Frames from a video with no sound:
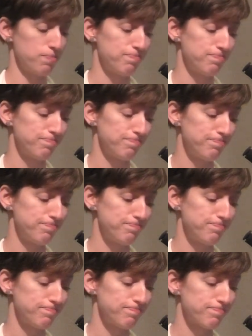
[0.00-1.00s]

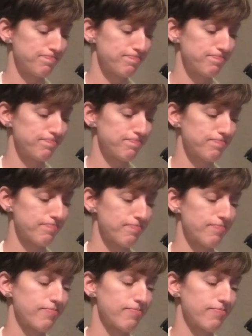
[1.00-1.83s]
No one is speaking in this clip.